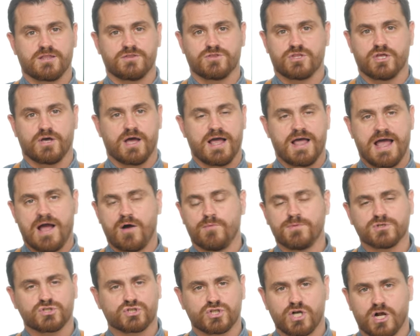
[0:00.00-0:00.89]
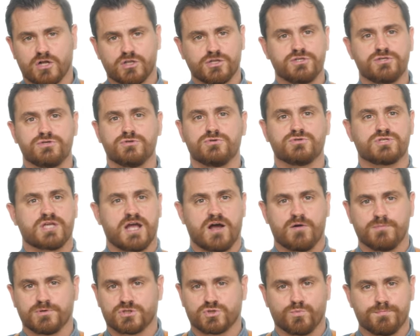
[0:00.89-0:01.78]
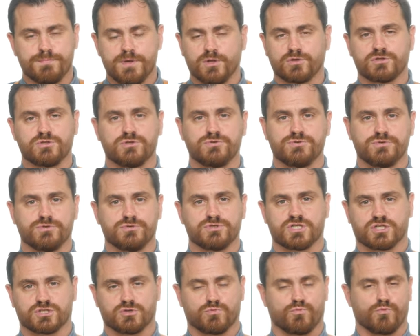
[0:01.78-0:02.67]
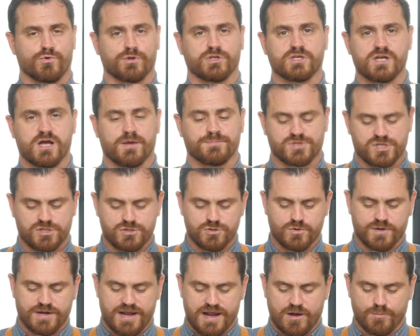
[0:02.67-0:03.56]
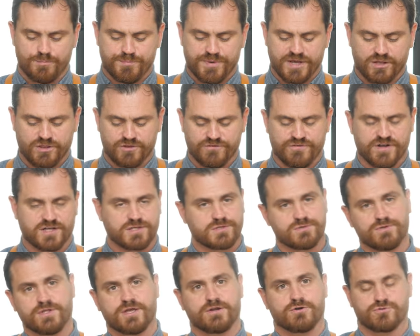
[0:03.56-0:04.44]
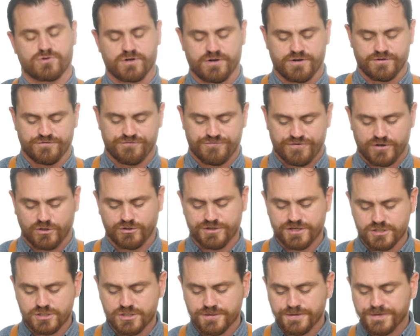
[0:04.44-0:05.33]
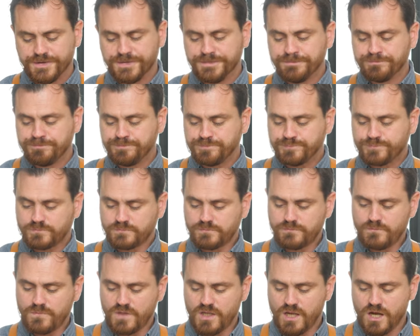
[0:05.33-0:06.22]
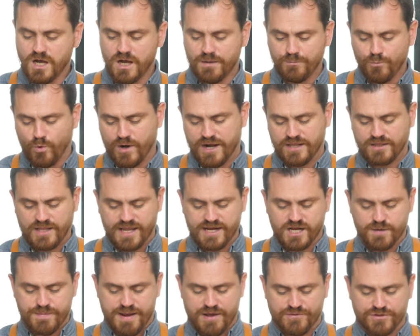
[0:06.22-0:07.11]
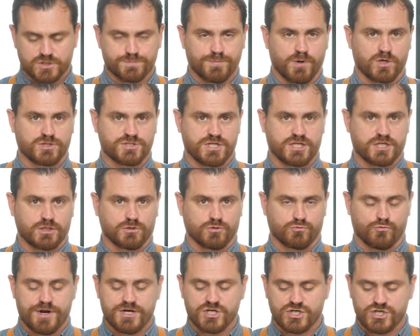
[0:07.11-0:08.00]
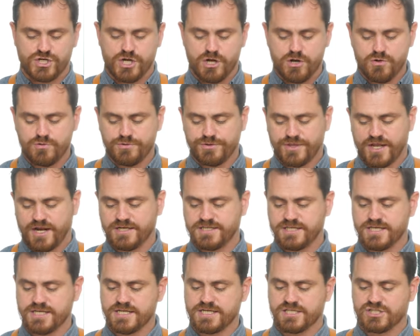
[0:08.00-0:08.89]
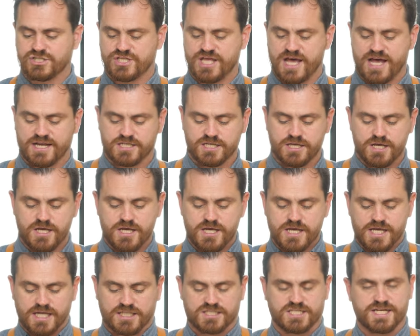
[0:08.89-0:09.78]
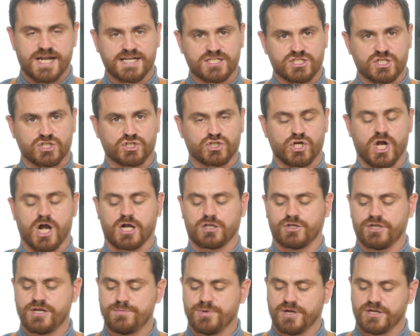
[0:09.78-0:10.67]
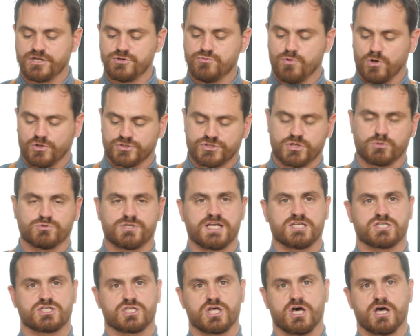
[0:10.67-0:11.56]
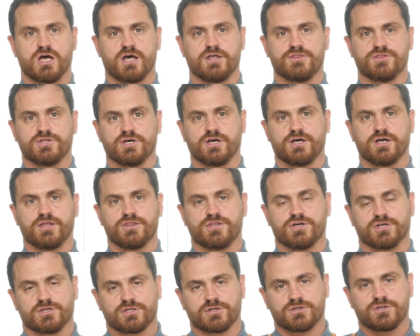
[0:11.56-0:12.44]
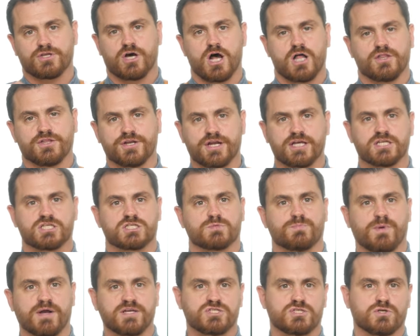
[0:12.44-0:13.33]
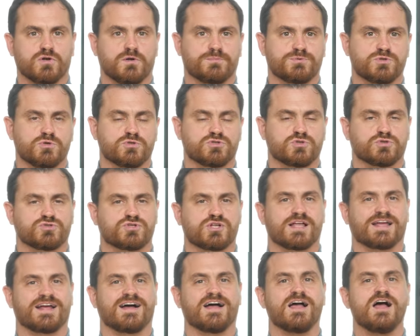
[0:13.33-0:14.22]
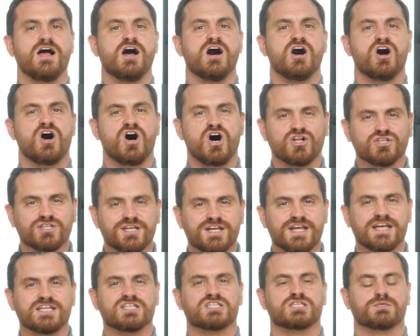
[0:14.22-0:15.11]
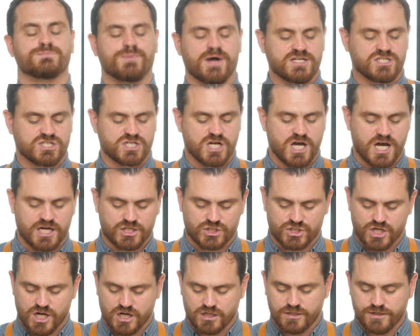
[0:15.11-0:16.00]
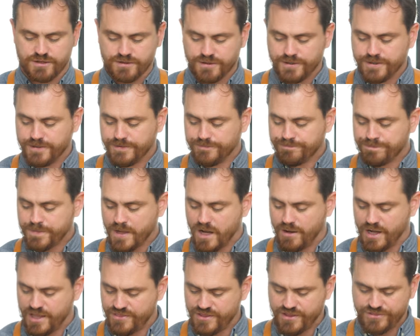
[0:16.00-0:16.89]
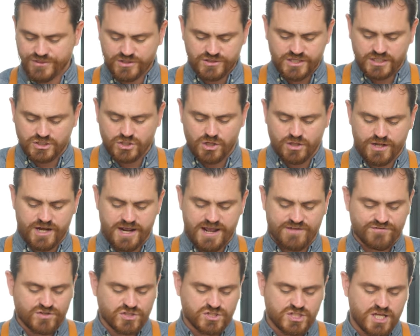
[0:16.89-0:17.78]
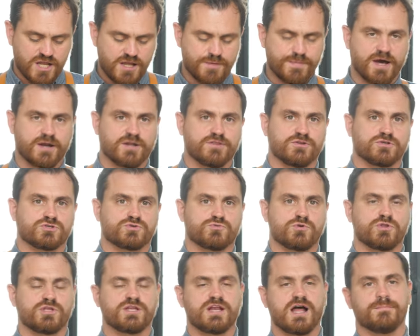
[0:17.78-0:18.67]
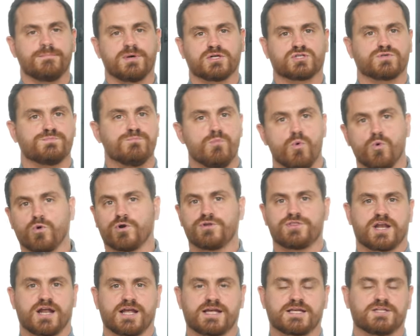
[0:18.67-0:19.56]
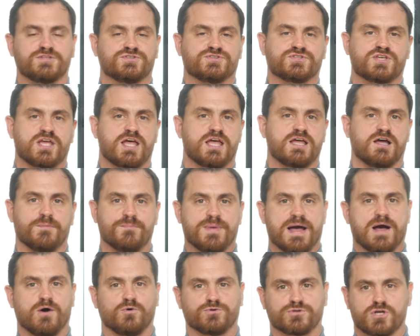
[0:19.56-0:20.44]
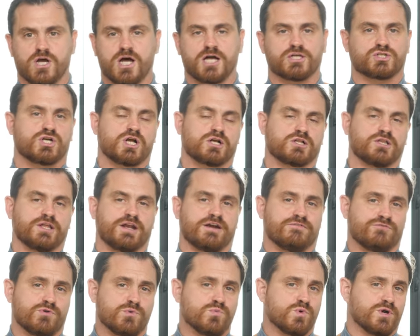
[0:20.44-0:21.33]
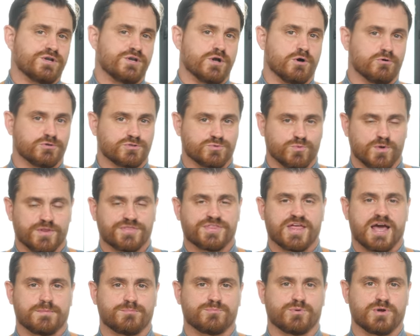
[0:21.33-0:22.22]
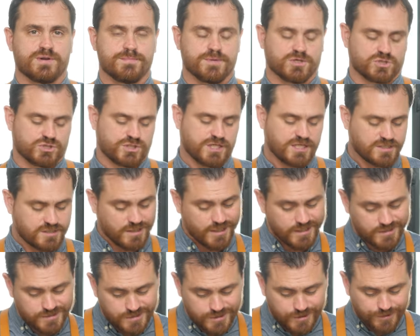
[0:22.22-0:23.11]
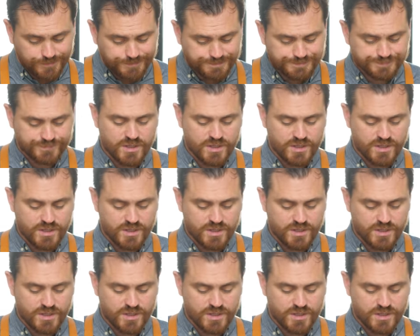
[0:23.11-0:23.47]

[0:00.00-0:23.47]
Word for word: the how much chocolate you use, how much milk you use, it's really up to you and how big the vessel that you're trying to fill is. Um, what I like about this particular ratio that I did is that it's nice and chocolatey, but you also taste the, the, the, the holiday spice syrup to it. So it's kind of like a holiday spiced hot chocolate. Uh, and I think that's all that I have to say about it. There's really not much more that I can say about hot chocolate. Everyone knows what that pretty much tastes like. So